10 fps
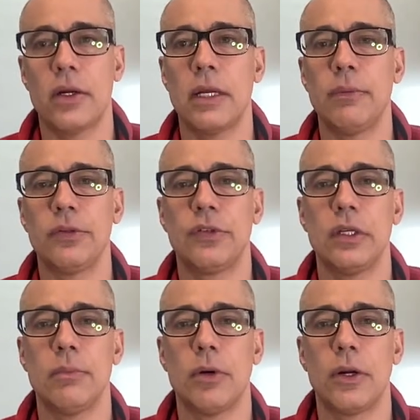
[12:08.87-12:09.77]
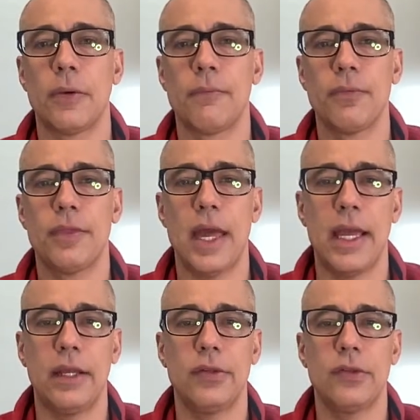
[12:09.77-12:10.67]
and we'll see you tomorrow.
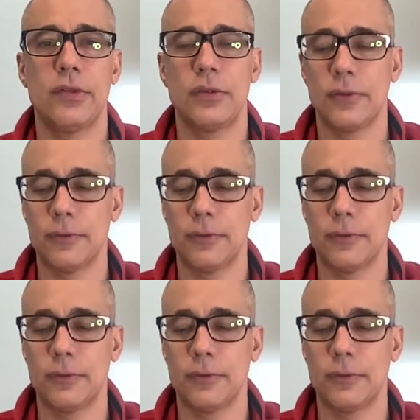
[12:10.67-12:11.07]
Thanks.